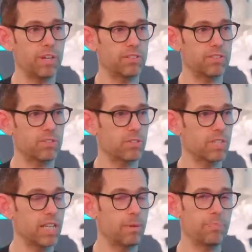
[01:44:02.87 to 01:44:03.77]
found this
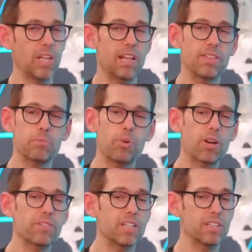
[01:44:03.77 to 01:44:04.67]
early. And I think
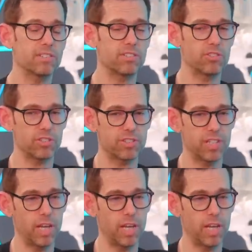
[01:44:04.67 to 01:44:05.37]
part of it is just